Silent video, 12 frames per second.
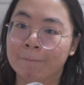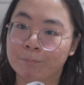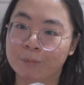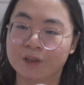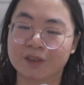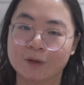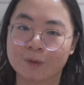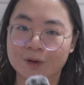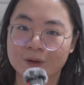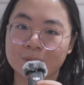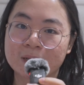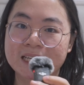But there were
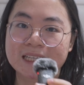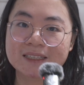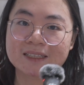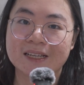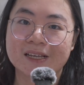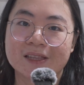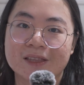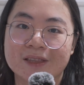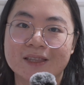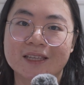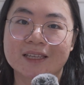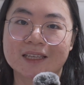complaints that
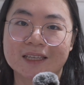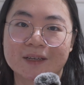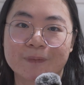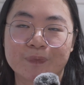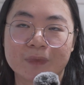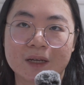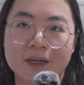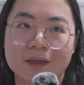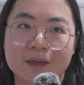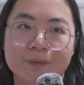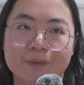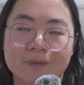the
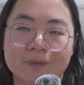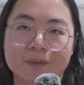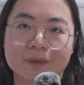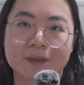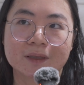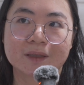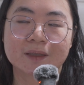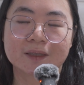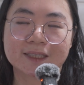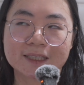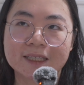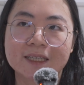
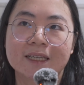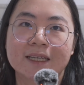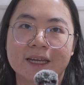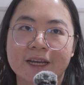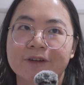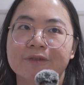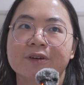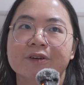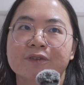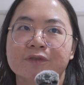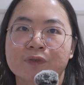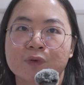sitting
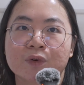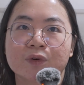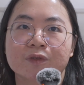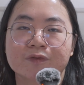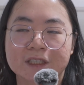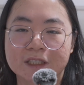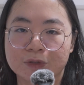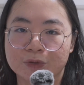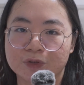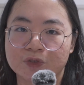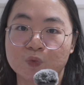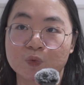area for
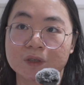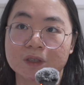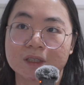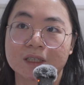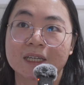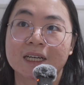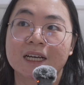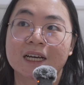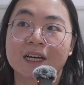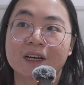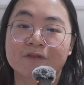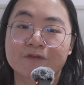vendors were
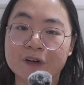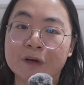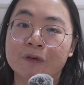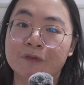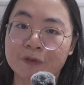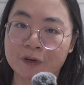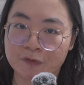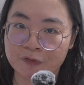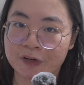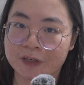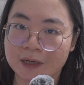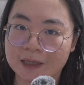very, very,
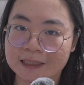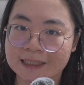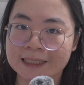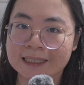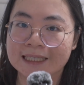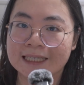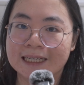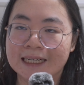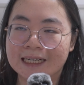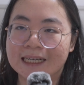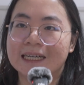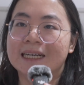very tight.
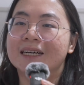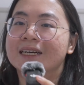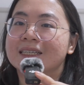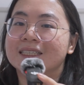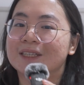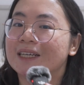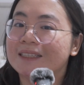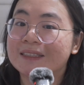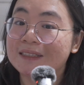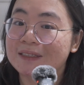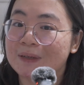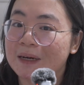So I
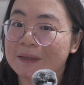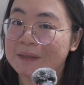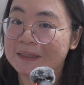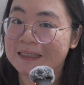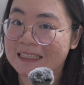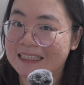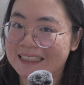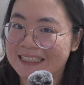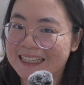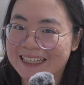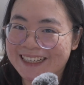don't know how good that is.